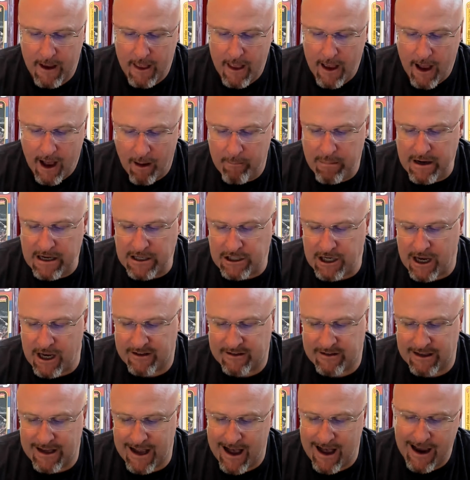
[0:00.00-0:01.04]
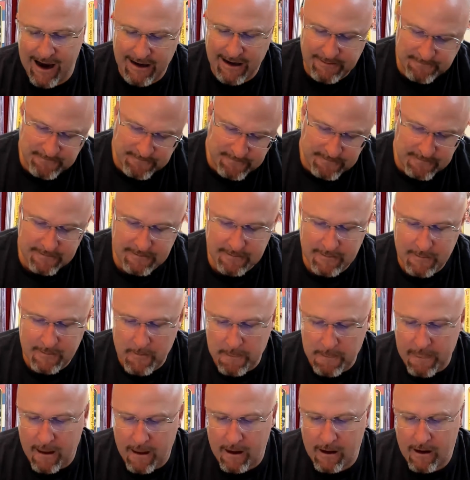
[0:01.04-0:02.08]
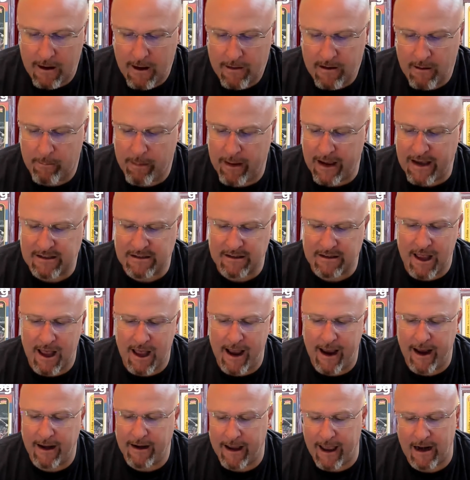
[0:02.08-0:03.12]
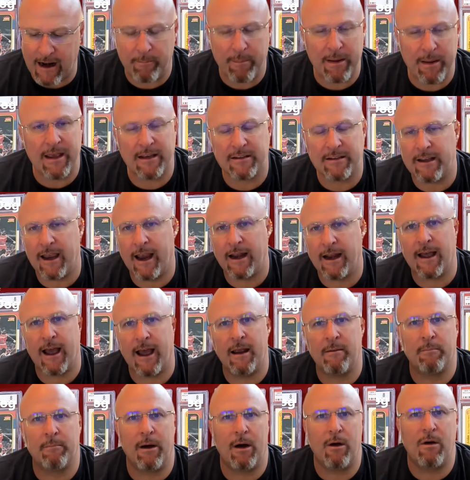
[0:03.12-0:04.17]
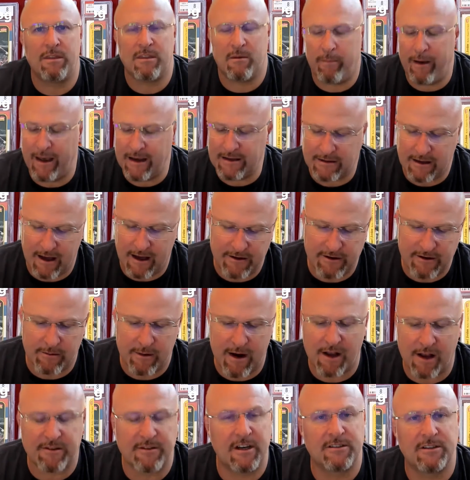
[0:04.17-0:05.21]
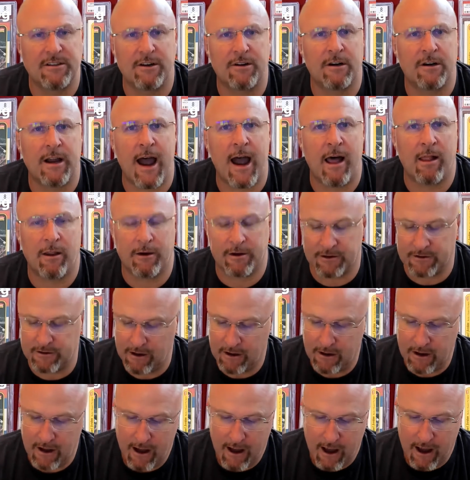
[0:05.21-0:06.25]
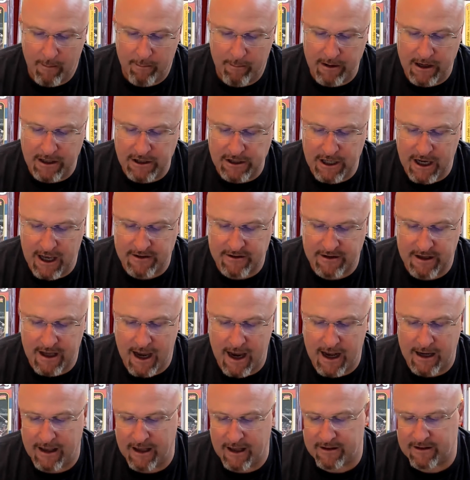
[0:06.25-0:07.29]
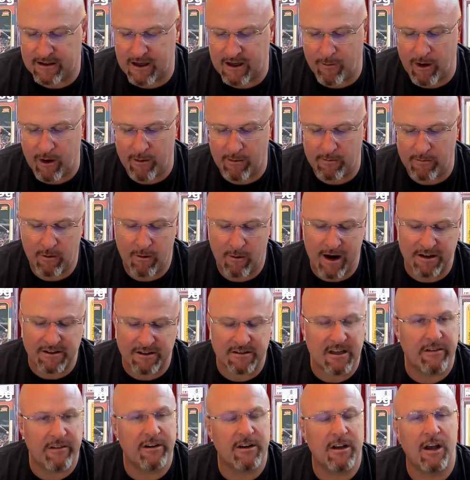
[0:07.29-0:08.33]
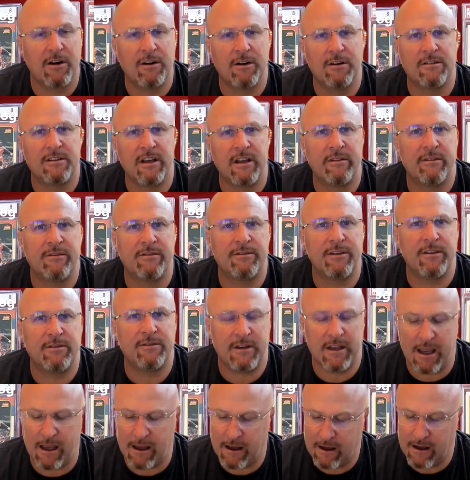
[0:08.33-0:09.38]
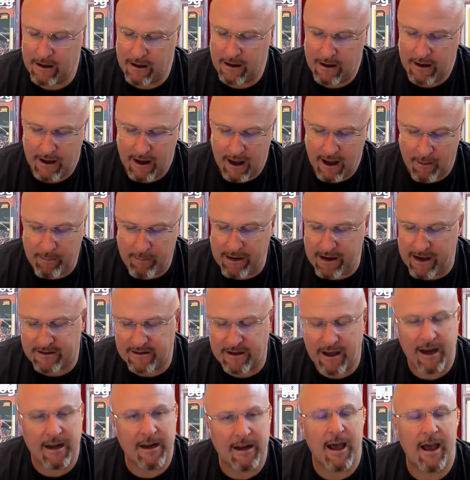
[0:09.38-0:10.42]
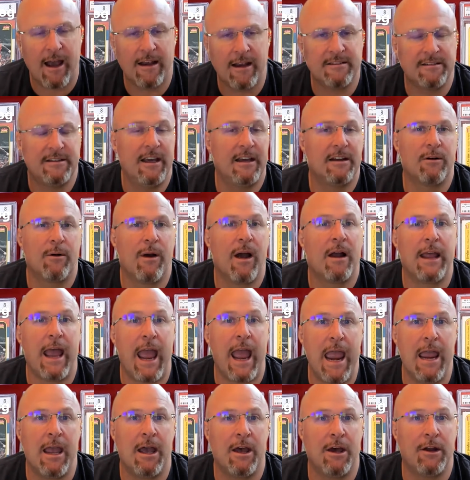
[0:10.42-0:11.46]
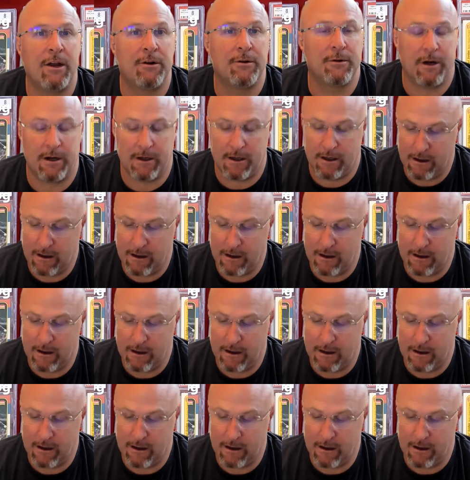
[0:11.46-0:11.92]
A BGS 9, the baseline, and a PSA 9 both, the baseline's around $600. A BGS 9 gets somewhere around $700, $750. A PSA 9 is getting around $800.